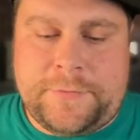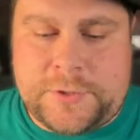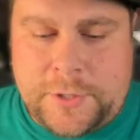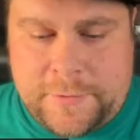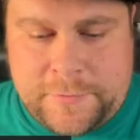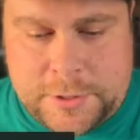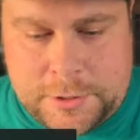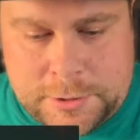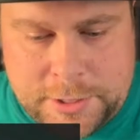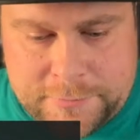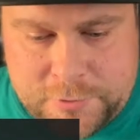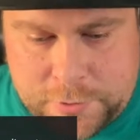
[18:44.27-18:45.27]
so I haven't done a
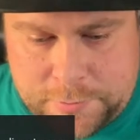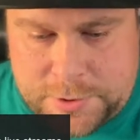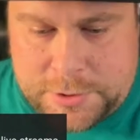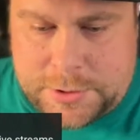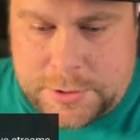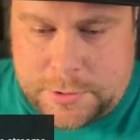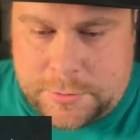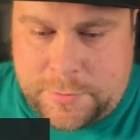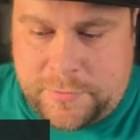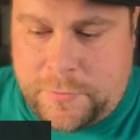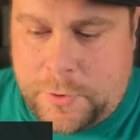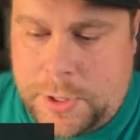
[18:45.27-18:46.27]
live stream since
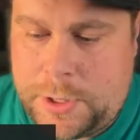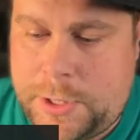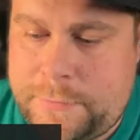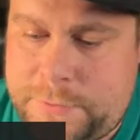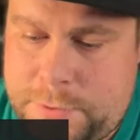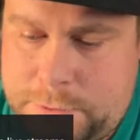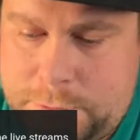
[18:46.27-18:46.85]
before I left.